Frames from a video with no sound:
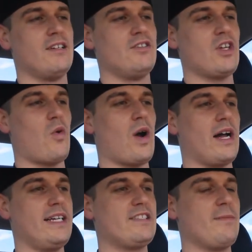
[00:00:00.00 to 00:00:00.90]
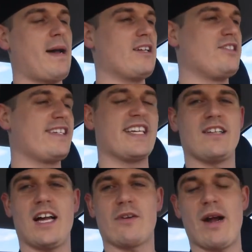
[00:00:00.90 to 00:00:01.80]
So it's about 6
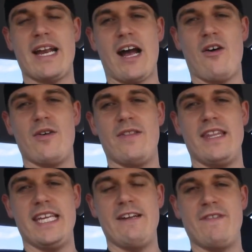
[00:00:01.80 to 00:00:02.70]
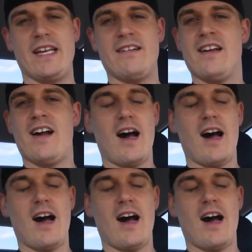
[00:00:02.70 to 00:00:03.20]
o'clock right now in the evening.